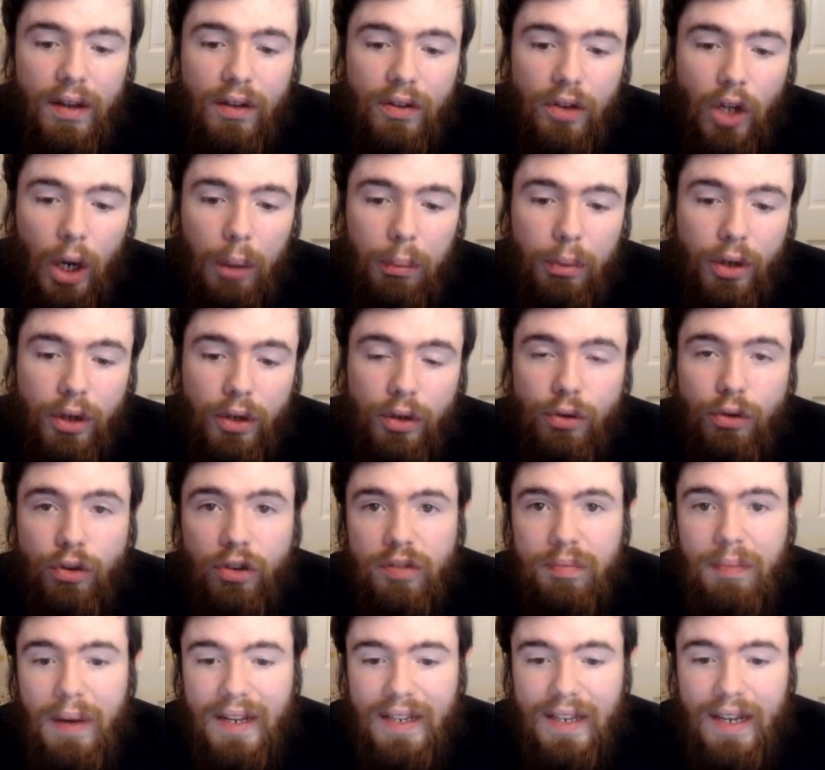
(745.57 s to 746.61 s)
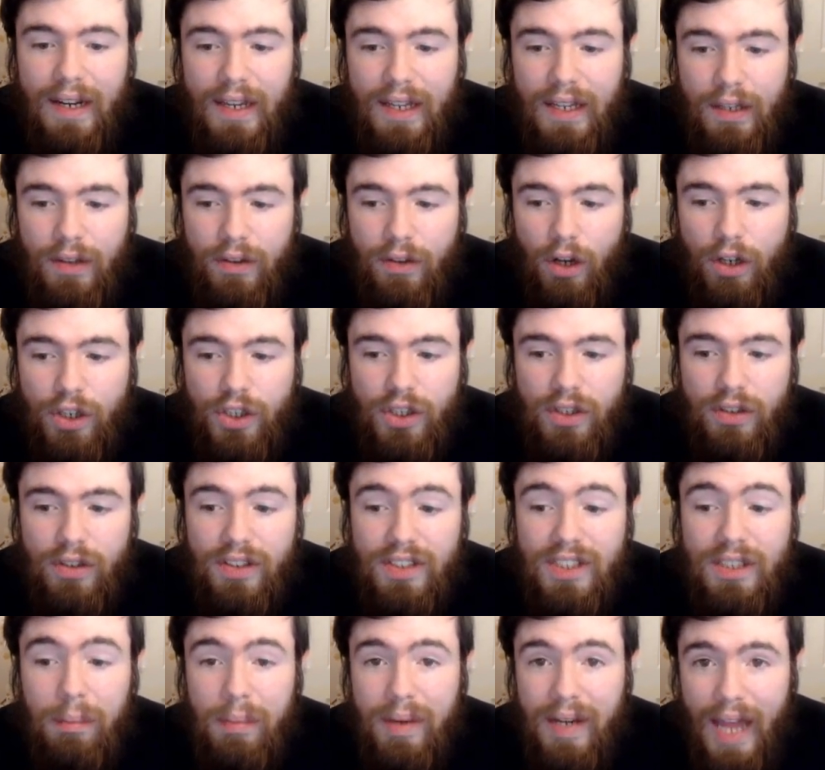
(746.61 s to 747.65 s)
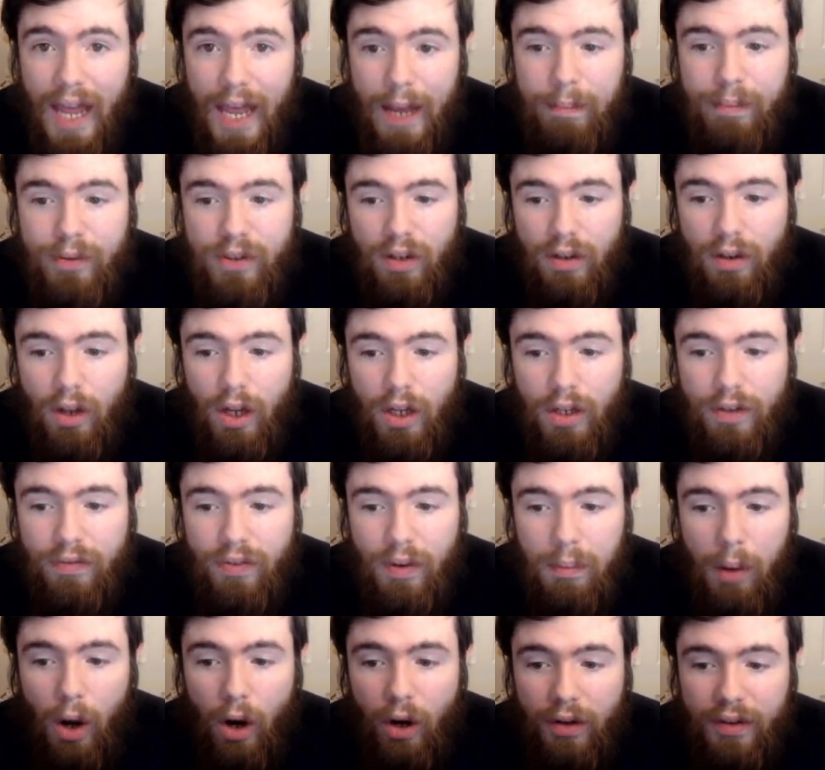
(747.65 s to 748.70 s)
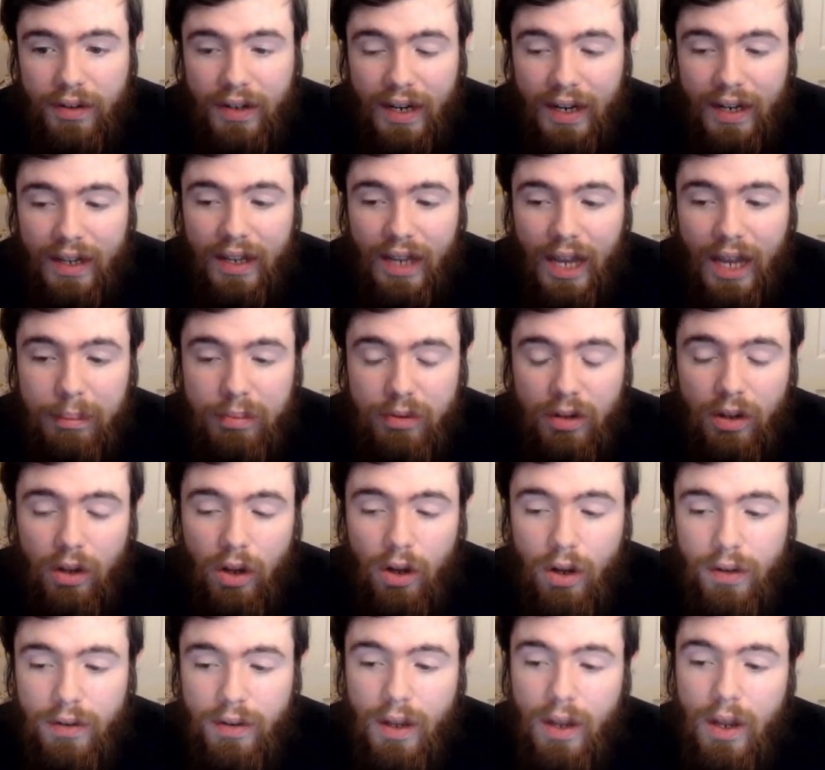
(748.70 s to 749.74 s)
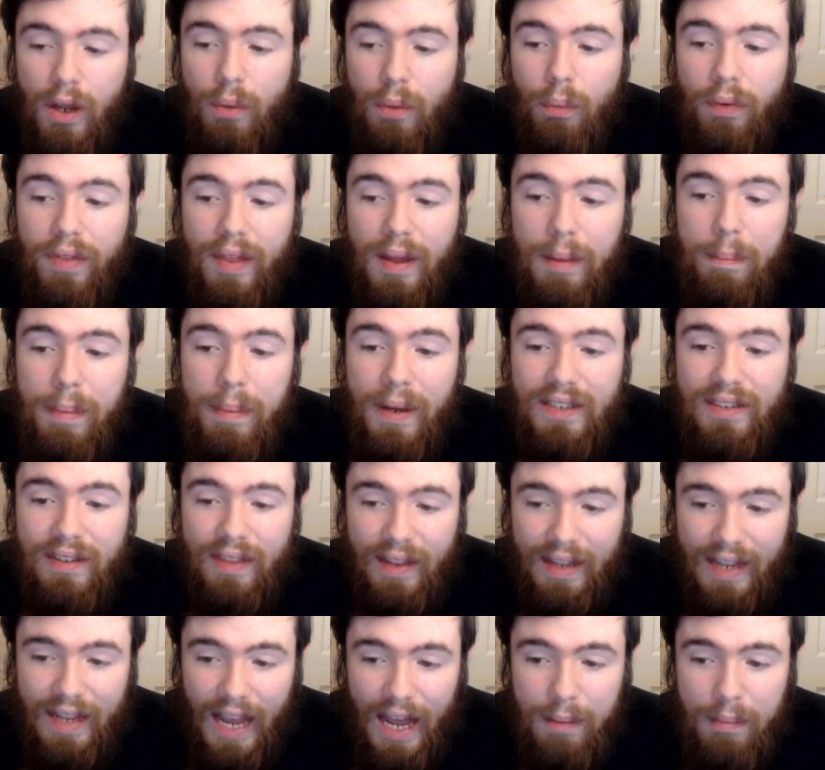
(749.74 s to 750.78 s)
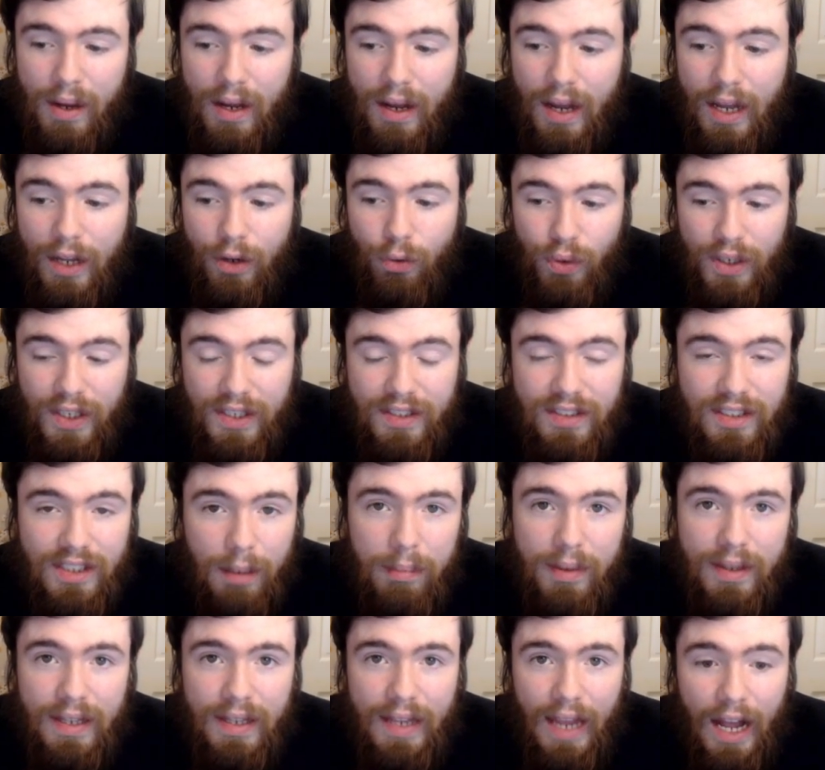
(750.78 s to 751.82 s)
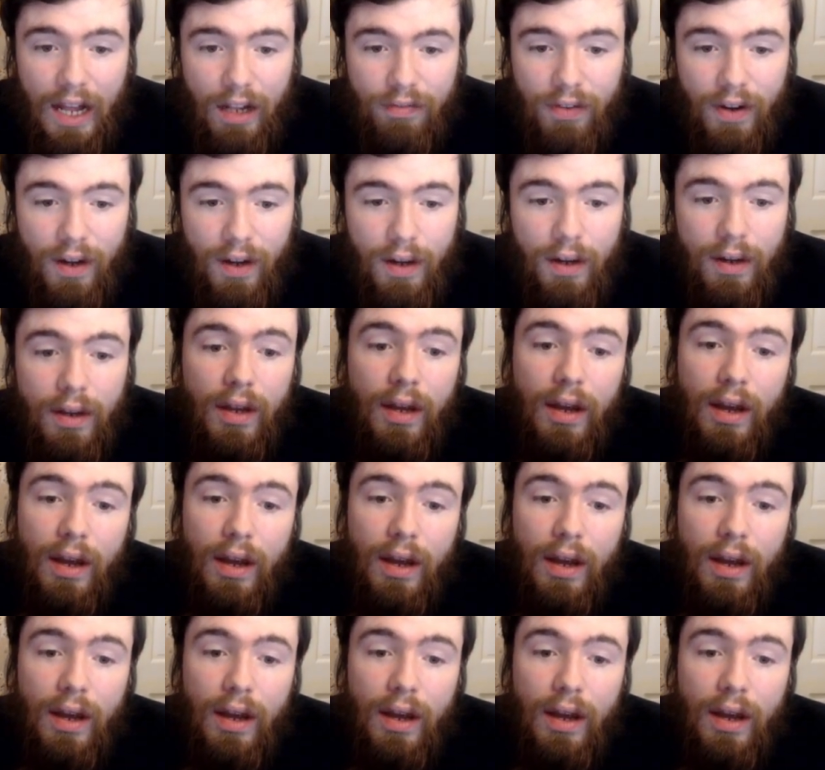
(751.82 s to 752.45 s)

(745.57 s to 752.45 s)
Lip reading: Now we're going to use Magnetic Induction to summon Epsilon from our deck. Epsilon will then pitch the Gamma and resummon the Alpha.